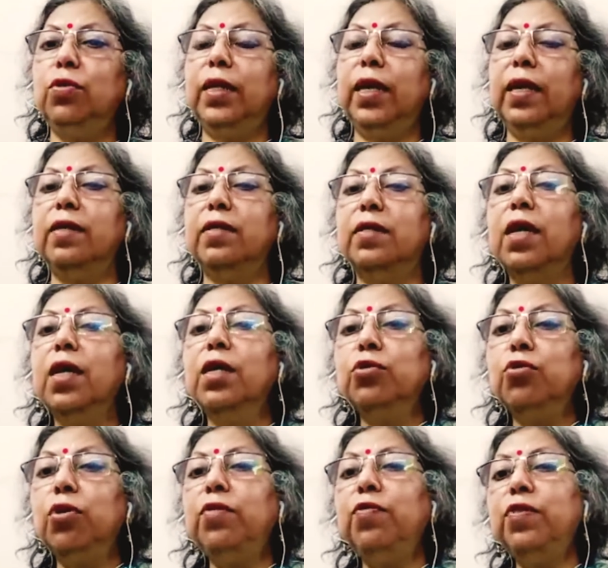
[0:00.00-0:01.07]
things.
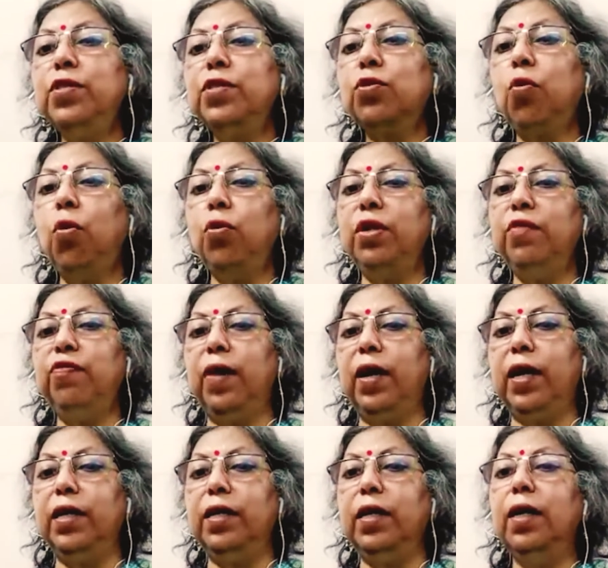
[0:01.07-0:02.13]
So it was
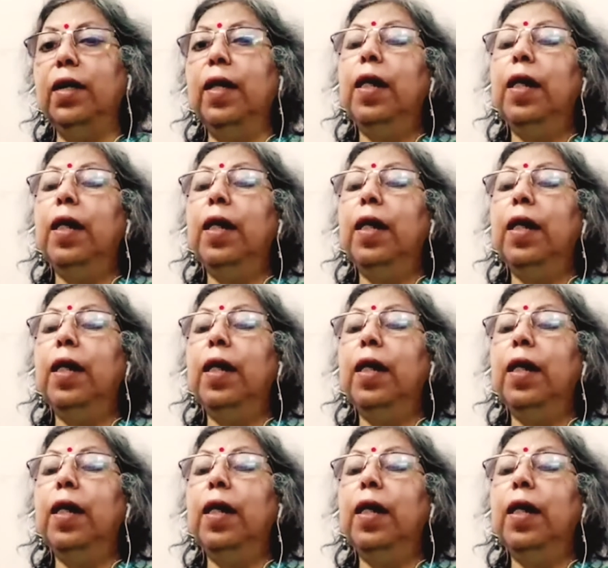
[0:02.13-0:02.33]
codified.